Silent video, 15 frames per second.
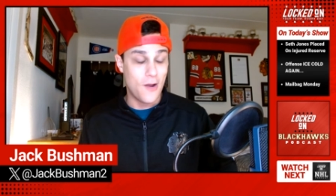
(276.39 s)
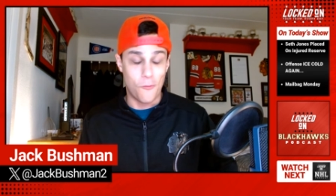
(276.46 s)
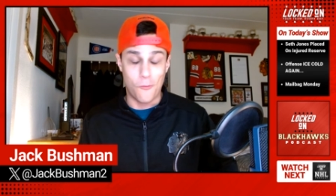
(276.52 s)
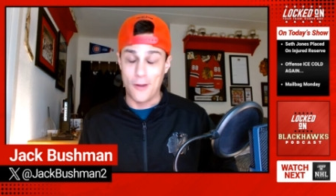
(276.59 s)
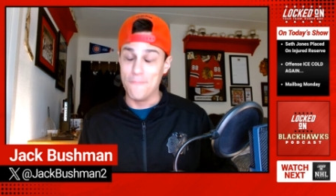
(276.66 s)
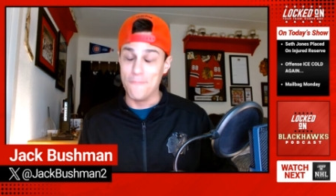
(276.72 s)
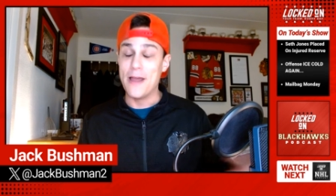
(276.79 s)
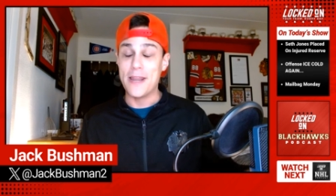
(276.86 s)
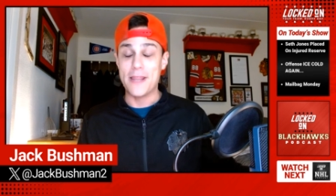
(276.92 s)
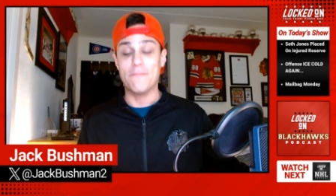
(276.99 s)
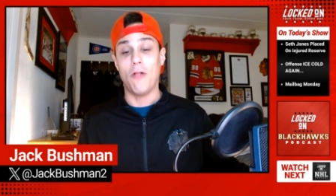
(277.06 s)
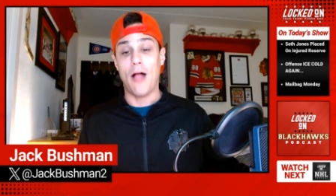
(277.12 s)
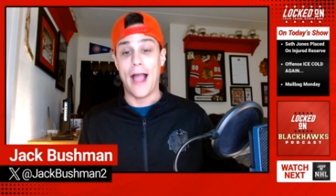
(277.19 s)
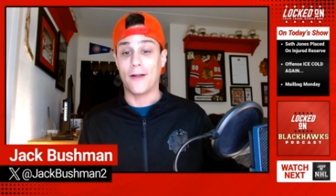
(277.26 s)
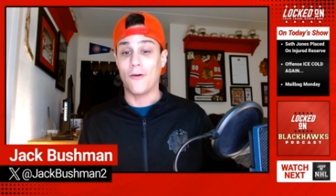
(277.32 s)
when many
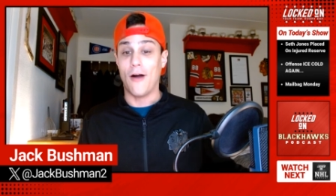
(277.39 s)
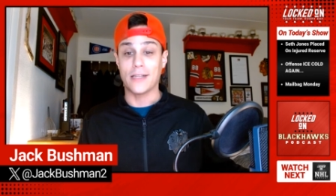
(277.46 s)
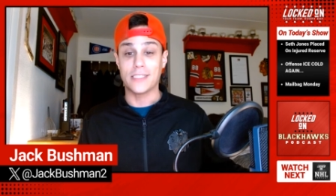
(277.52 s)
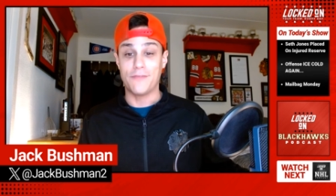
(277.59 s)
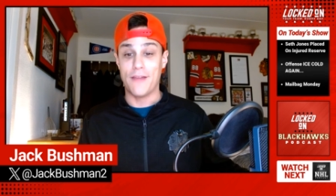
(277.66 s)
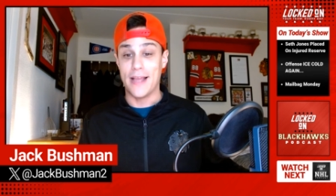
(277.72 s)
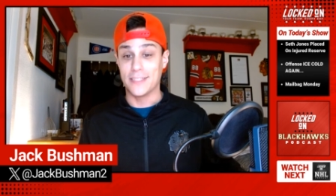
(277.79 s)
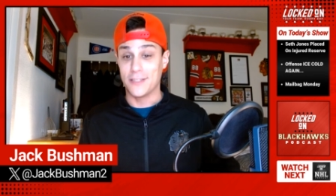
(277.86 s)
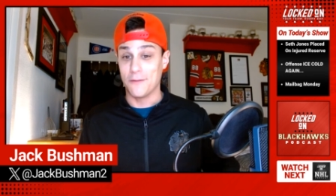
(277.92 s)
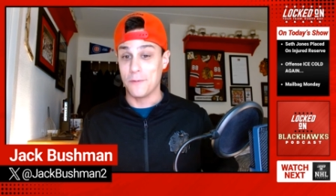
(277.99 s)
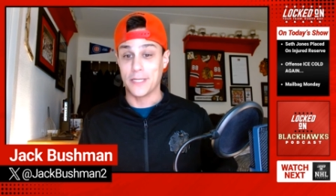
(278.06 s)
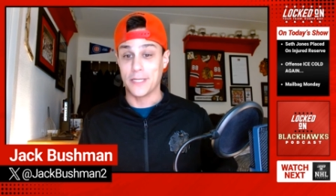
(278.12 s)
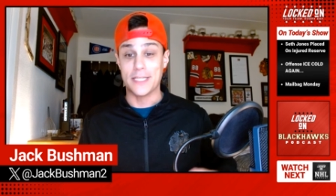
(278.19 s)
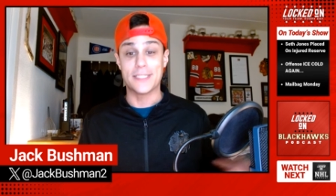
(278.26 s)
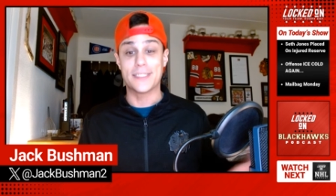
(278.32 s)
Blackhawks fans have
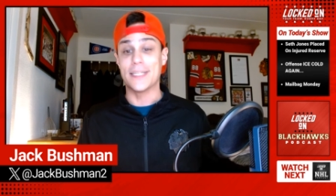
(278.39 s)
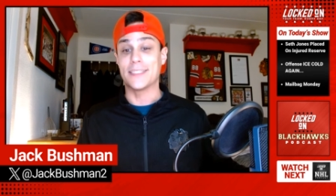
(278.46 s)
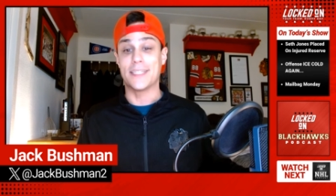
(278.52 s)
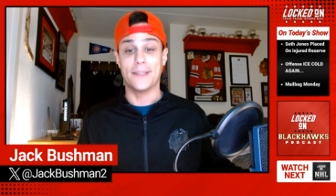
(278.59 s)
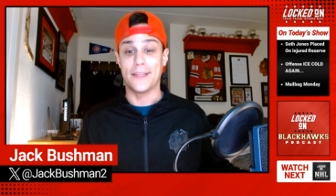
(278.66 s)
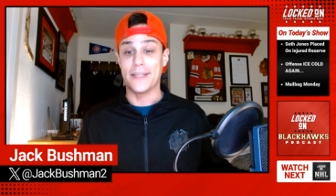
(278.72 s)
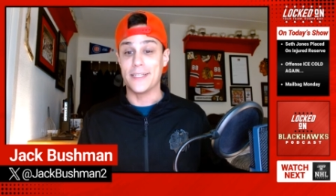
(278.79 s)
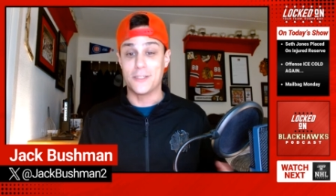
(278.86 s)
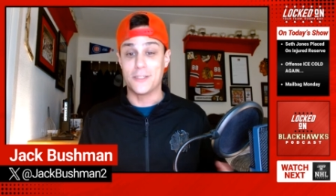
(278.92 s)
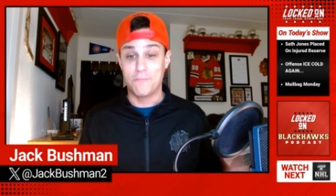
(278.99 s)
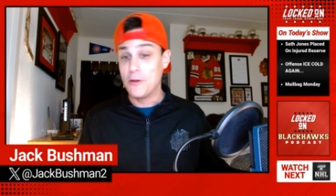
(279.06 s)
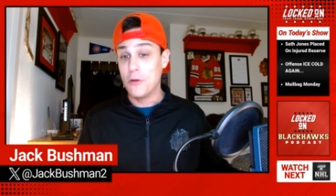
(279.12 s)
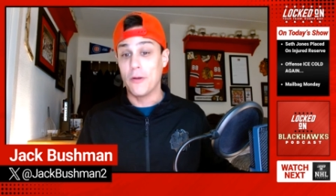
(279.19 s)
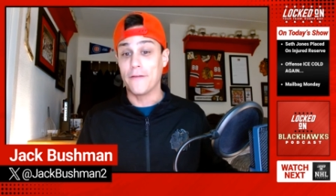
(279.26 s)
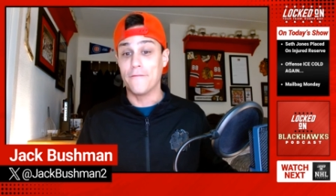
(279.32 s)
been consistently
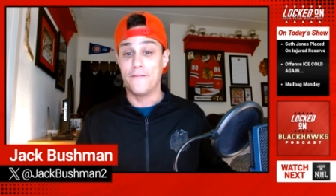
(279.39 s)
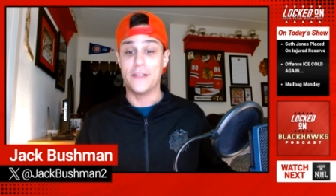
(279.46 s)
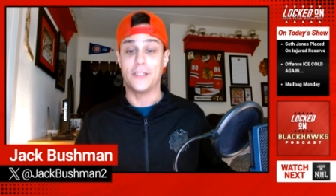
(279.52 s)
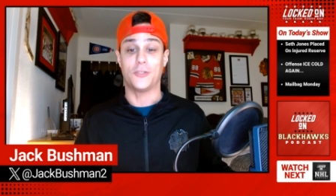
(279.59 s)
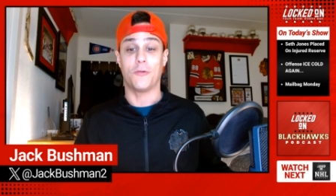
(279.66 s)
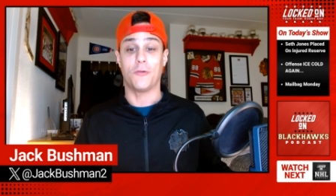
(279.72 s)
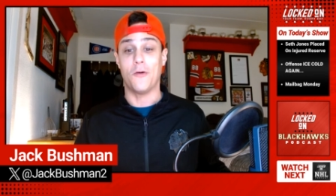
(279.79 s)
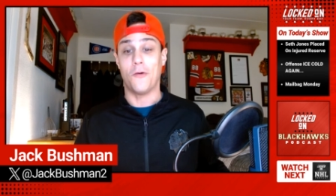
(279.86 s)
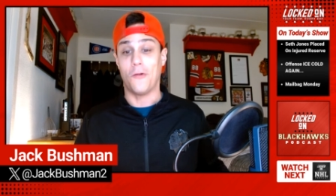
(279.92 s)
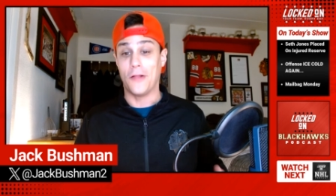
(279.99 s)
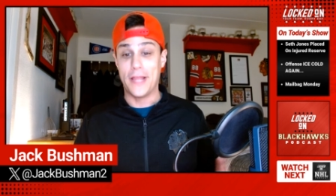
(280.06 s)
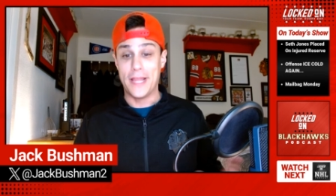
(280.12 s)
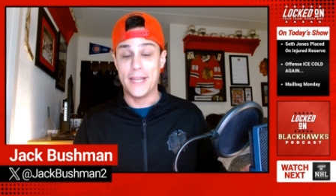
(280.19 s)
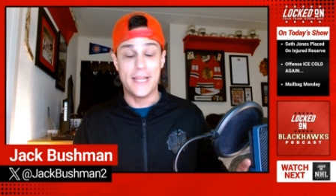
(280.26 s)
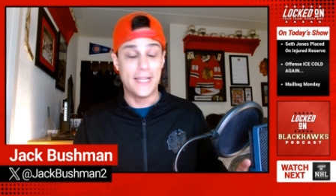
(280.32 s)
spewing vitriol
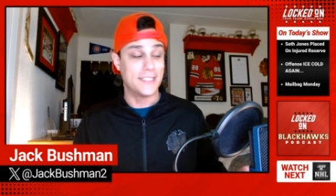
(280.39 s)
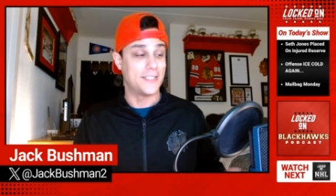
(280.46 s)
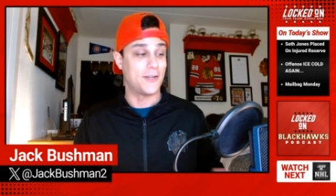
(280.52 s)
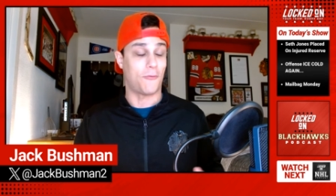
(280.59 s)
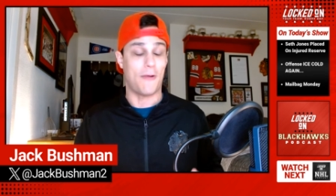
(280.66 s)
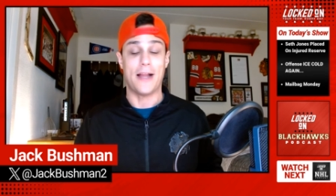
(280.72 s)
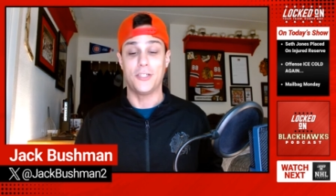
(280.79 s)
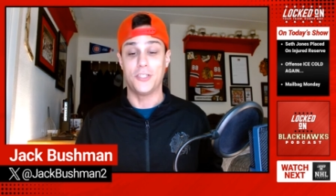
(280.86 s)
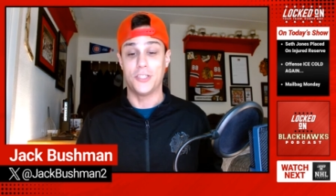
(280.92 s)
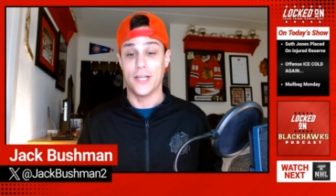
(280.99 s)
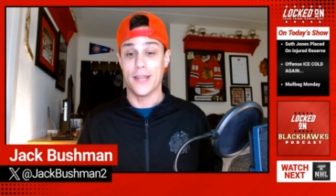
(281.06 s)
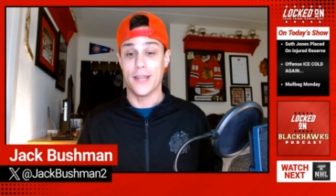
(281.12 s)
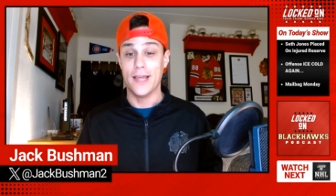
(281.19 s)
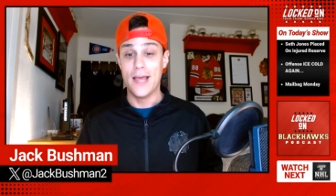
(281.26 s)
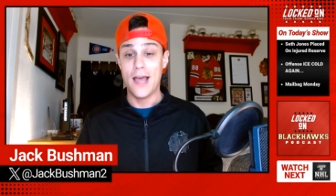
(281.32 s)
in his direction.